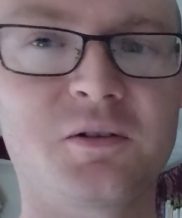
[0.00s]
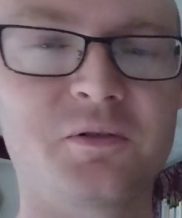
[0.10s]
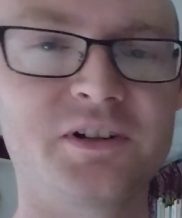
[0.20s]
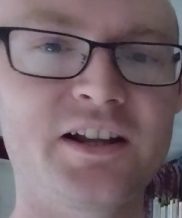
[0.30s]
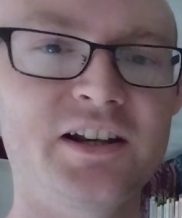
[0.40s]

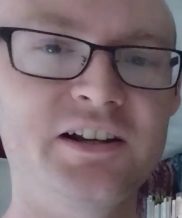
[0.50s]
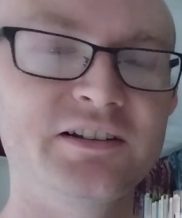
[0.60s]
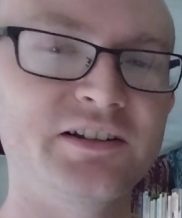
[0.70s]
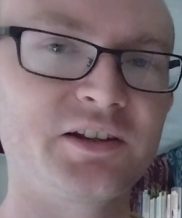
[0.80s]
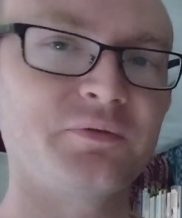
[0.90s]
created
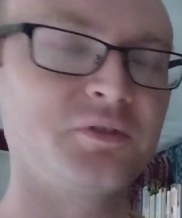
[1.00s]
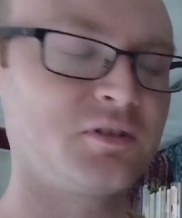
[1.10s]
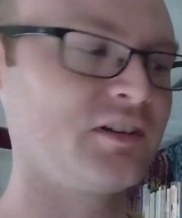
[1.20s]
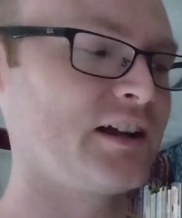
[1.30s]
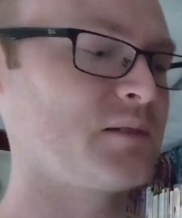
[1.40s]
in these
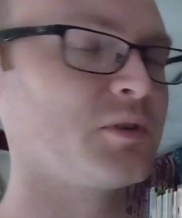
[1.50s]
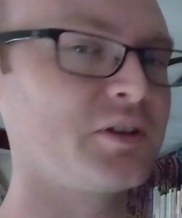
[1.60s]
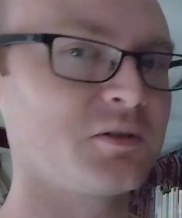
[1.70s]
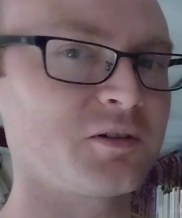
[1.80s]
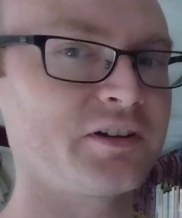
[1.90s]
food
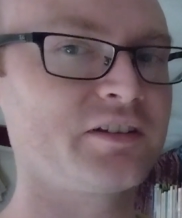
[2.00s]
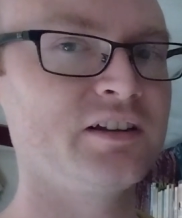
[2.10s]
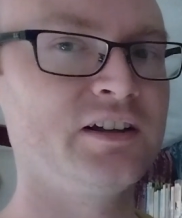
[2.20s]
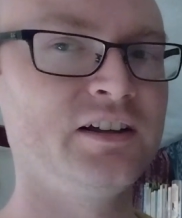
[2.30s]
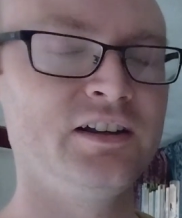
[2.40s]
laboratories,
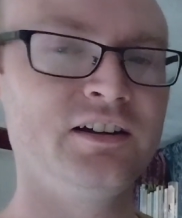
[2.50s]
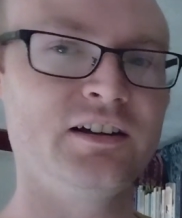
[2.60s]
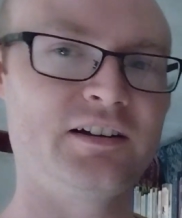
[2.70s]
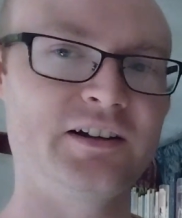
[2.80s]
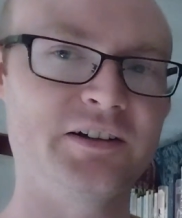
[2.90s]

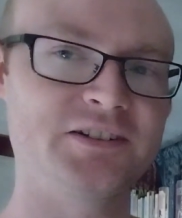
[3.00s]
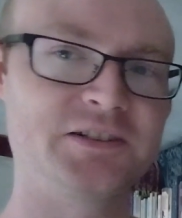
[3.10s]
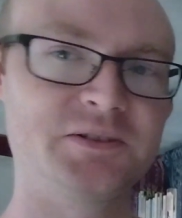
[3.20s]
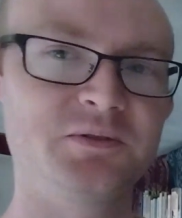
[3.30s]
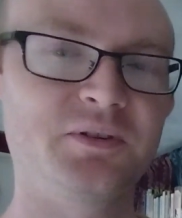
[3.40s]
and how they
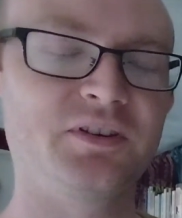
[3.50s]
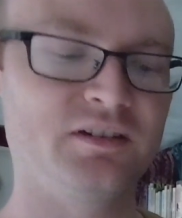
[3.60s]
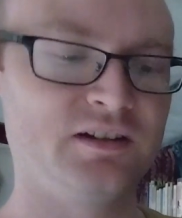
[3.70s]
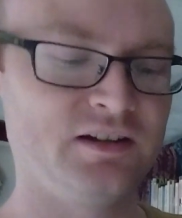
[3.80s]
use,